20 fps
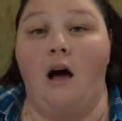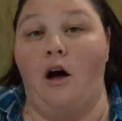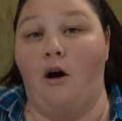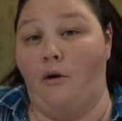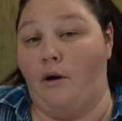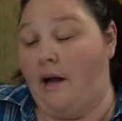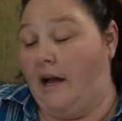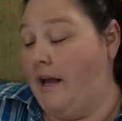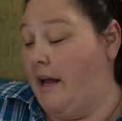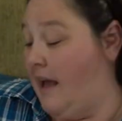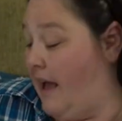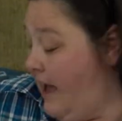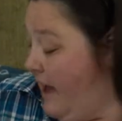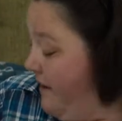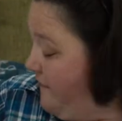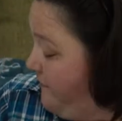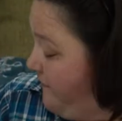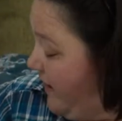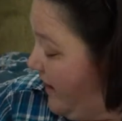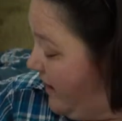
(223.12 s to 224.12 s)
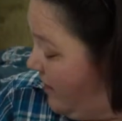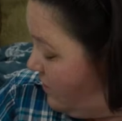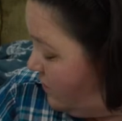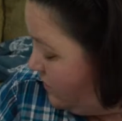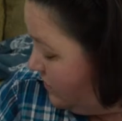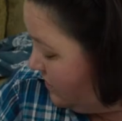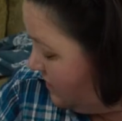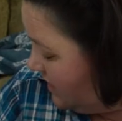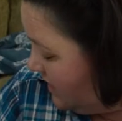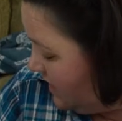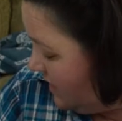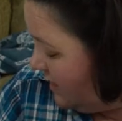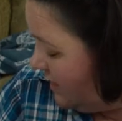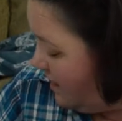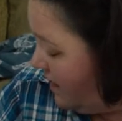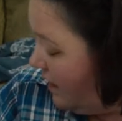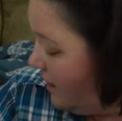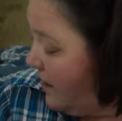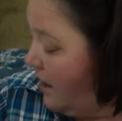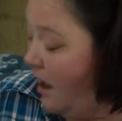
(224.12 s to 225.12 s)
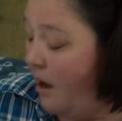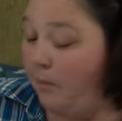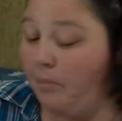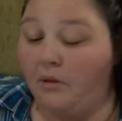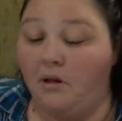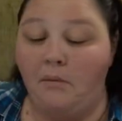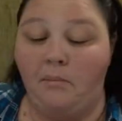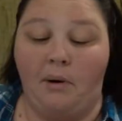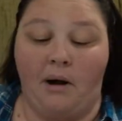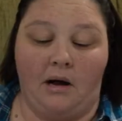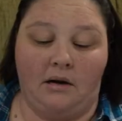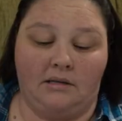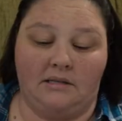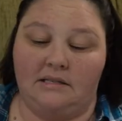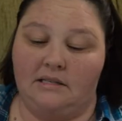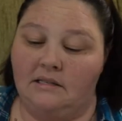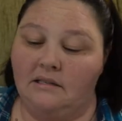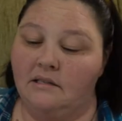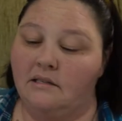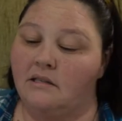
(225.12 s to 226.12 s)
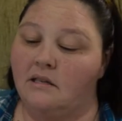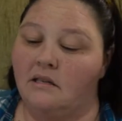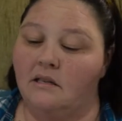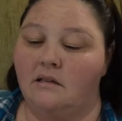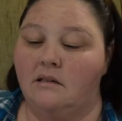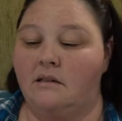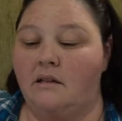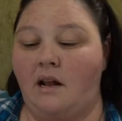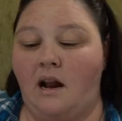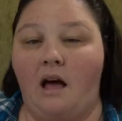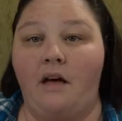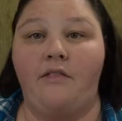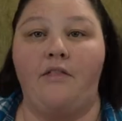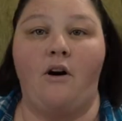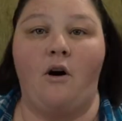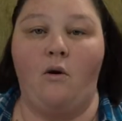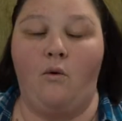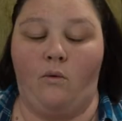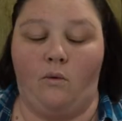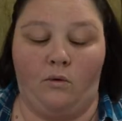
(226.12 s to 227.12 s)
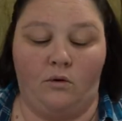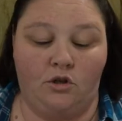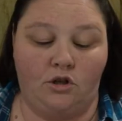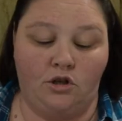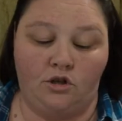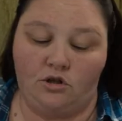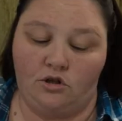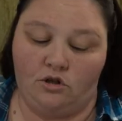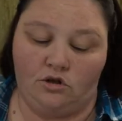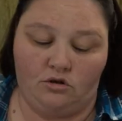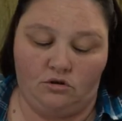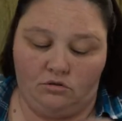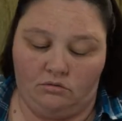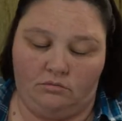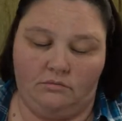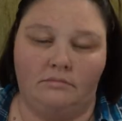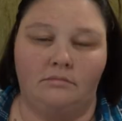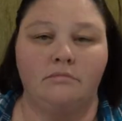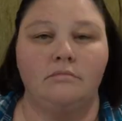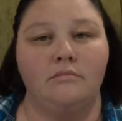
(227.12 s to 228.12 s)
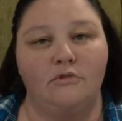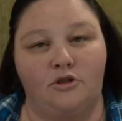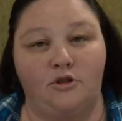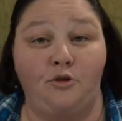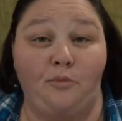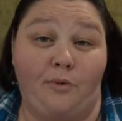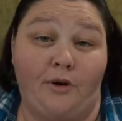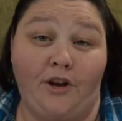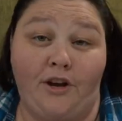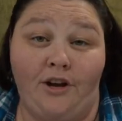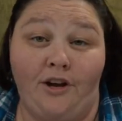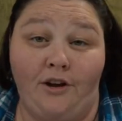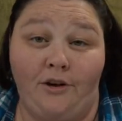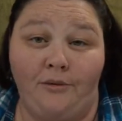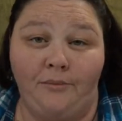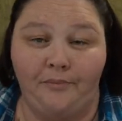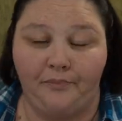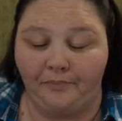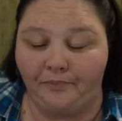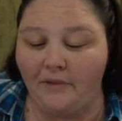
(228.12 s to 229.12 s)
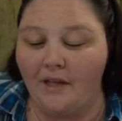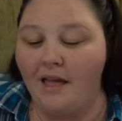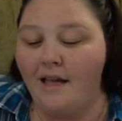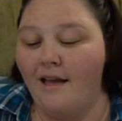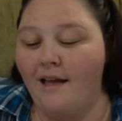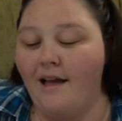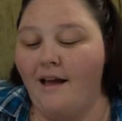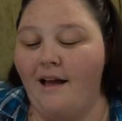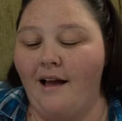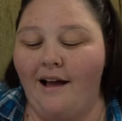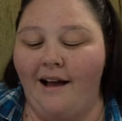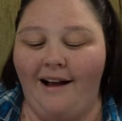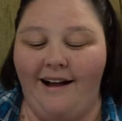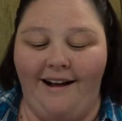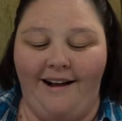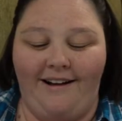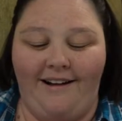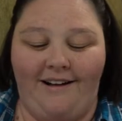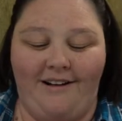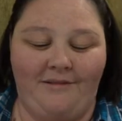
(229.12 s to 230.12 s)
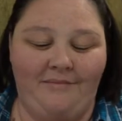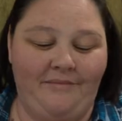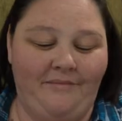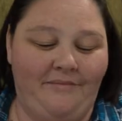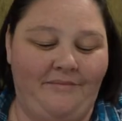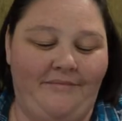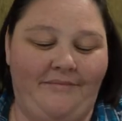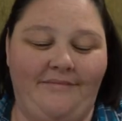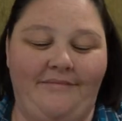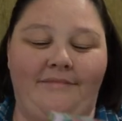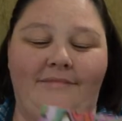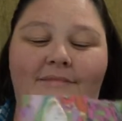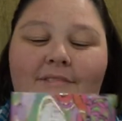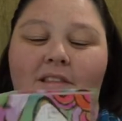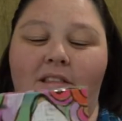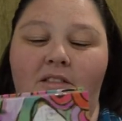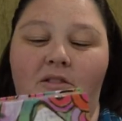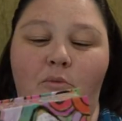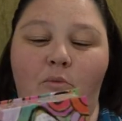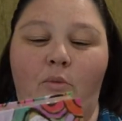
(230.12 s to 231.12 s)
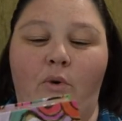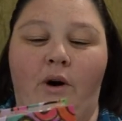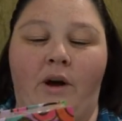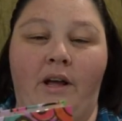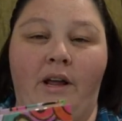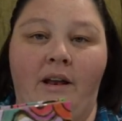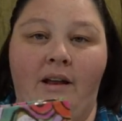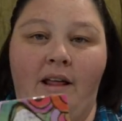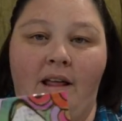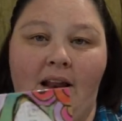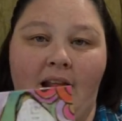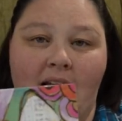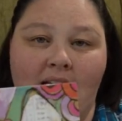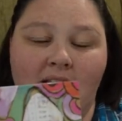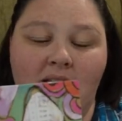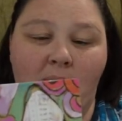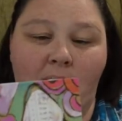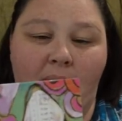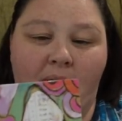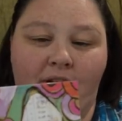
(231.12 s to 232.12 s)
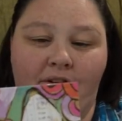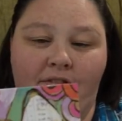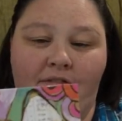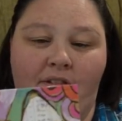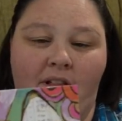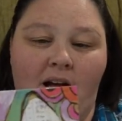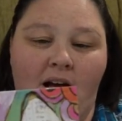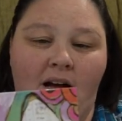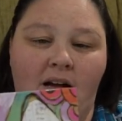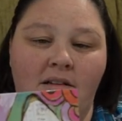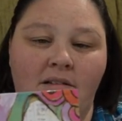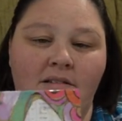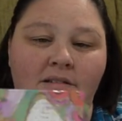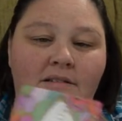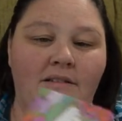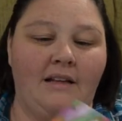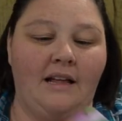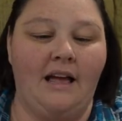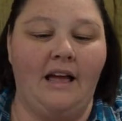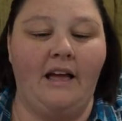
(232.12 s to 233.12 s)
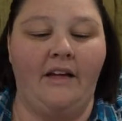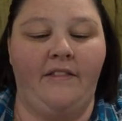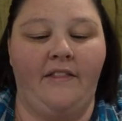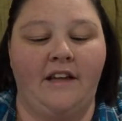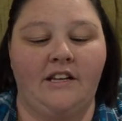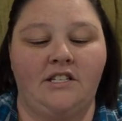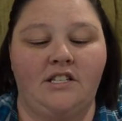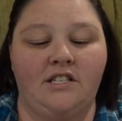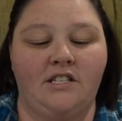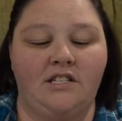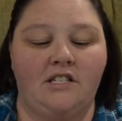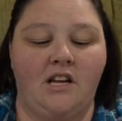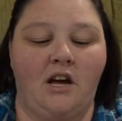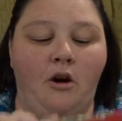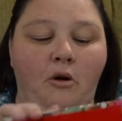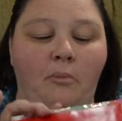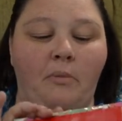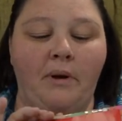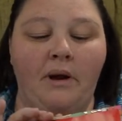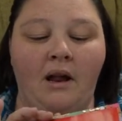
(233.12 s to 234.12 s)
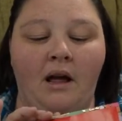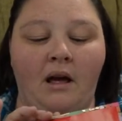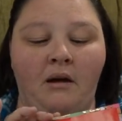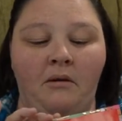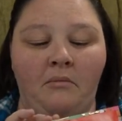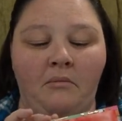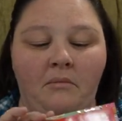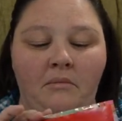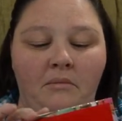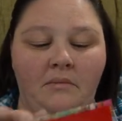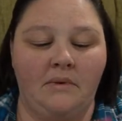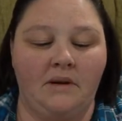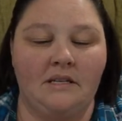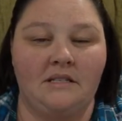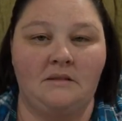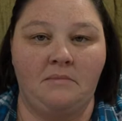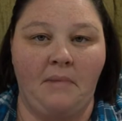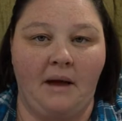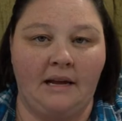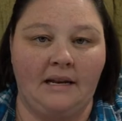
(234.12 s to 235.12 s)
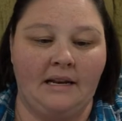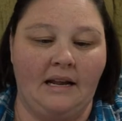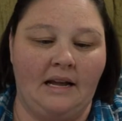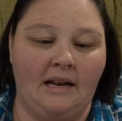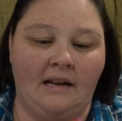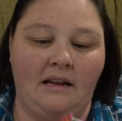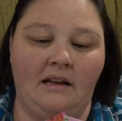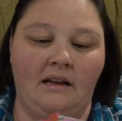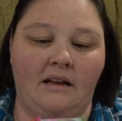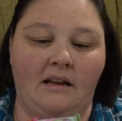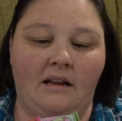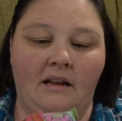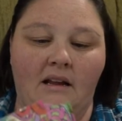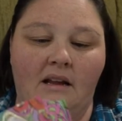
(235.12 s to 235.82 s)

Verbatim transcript: Okay, I found a couple of boxes that I thought were super cute. One has a butterfly, and they just open up. It's magnetic.